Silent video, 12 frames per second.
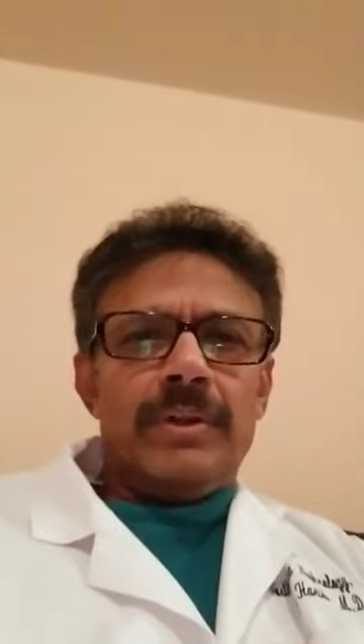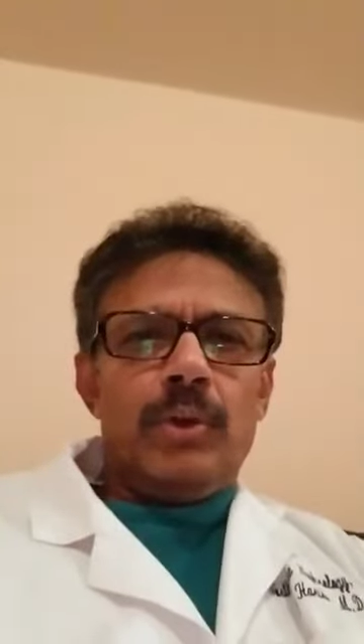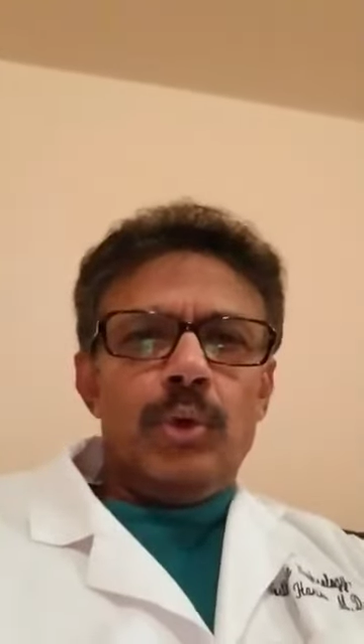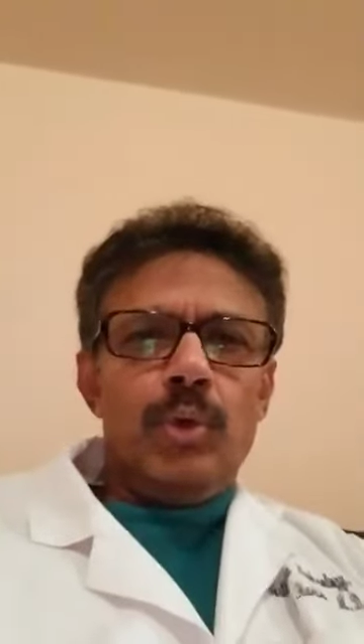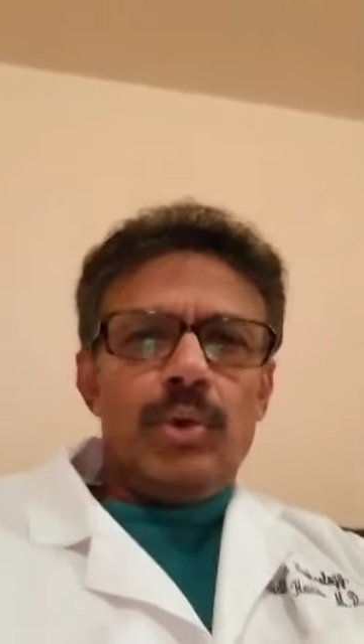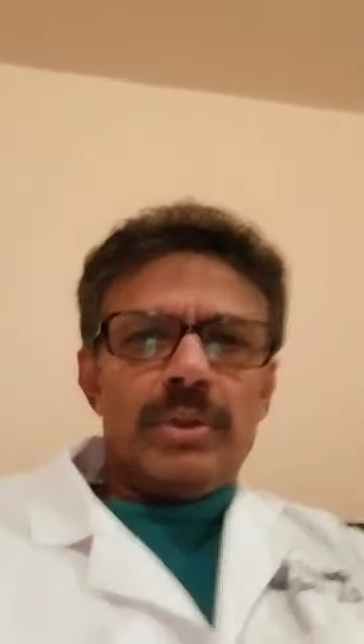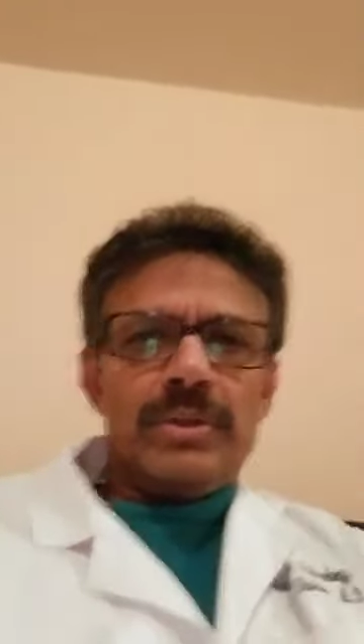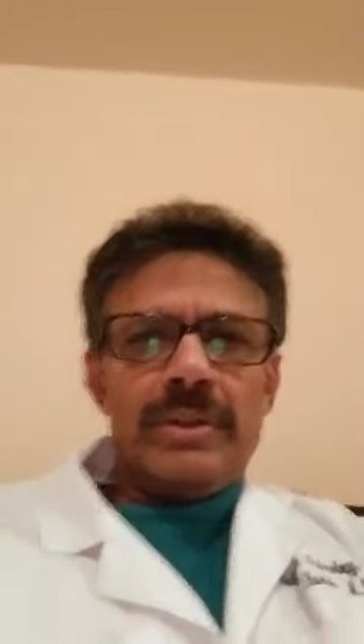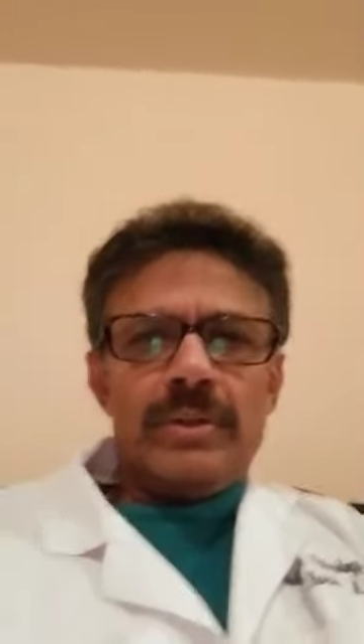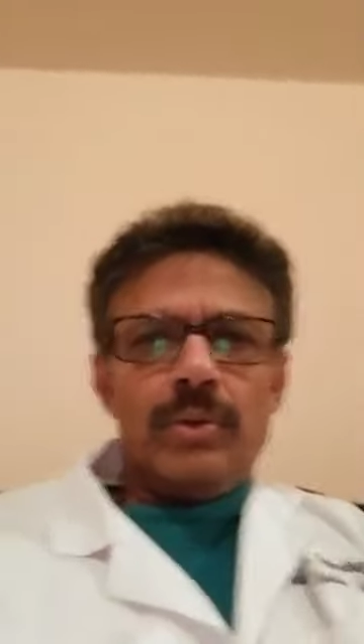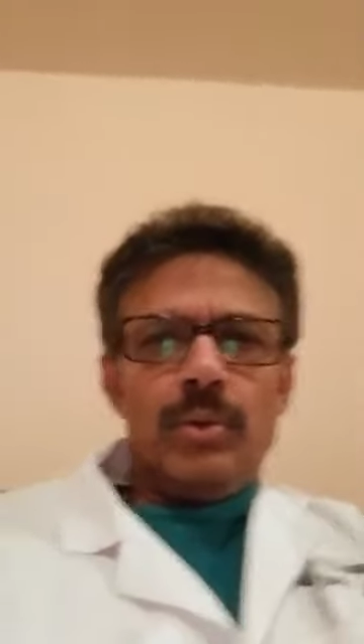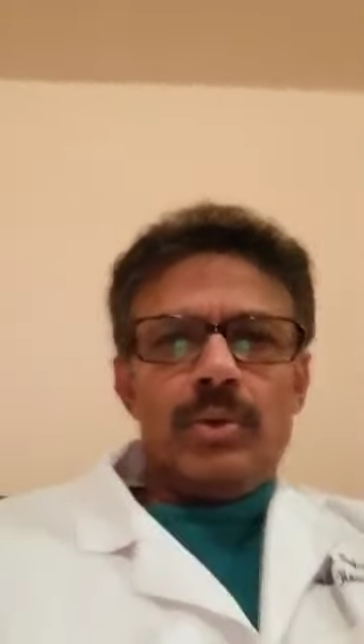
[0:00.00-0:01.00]
glucose
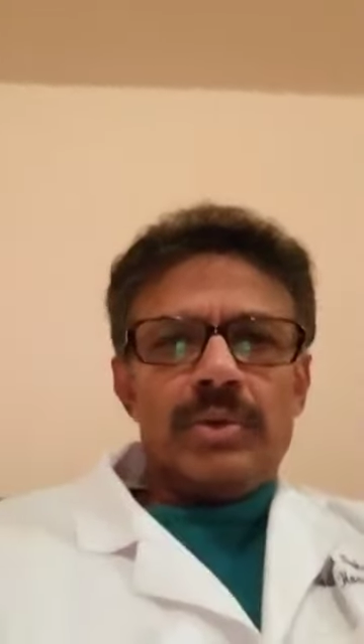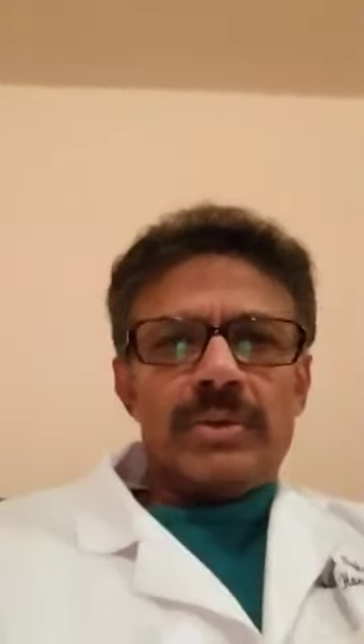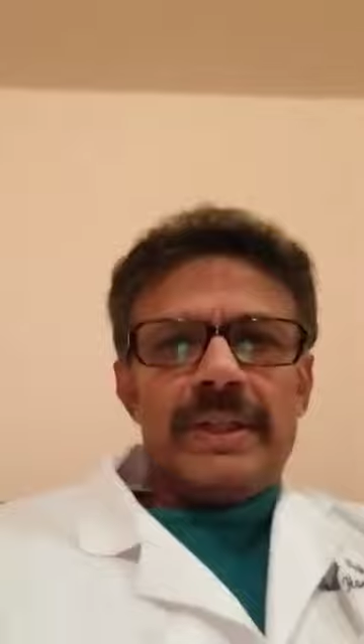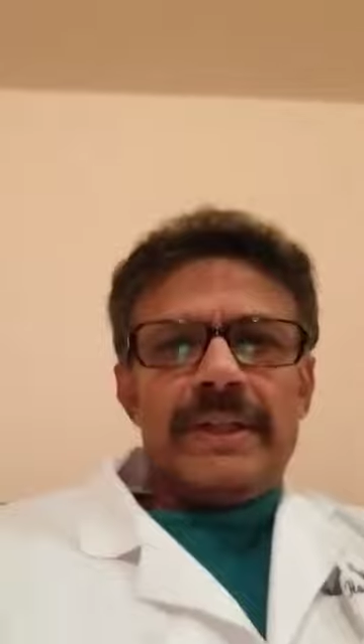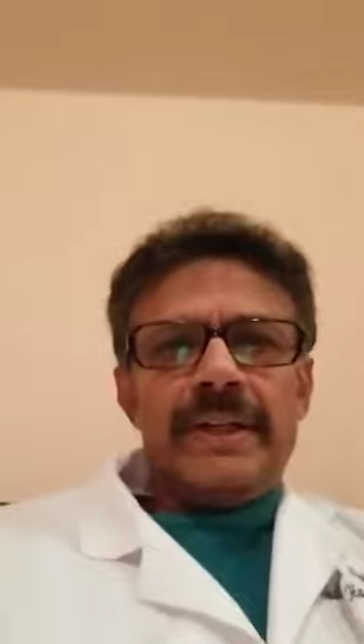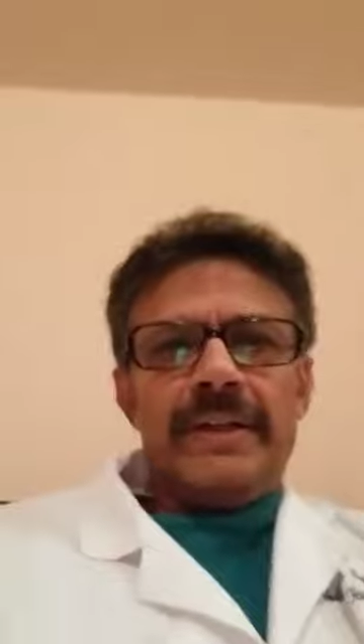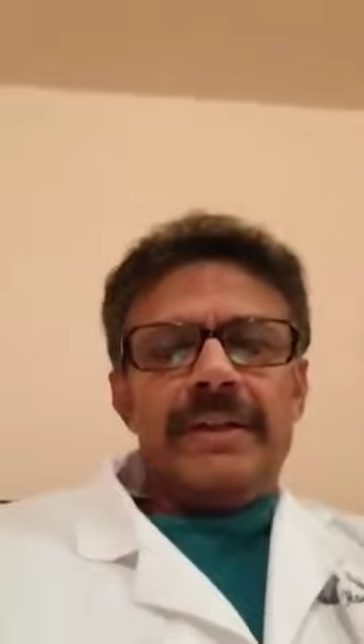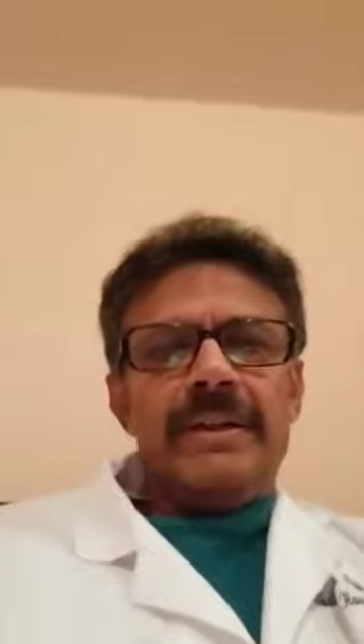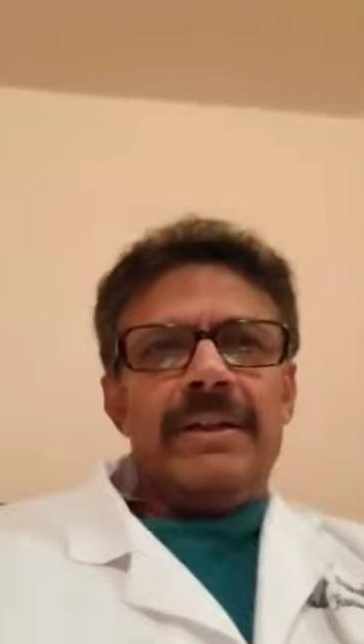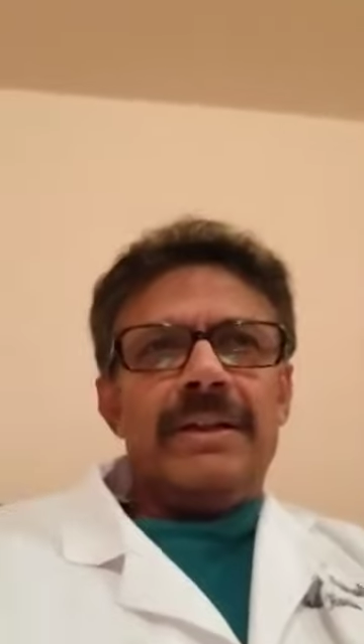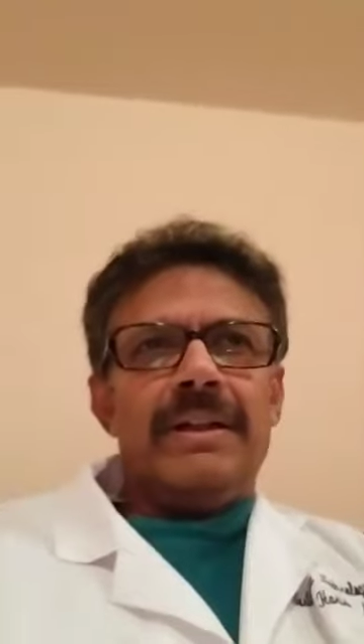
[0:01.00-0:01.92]
and glucose-containing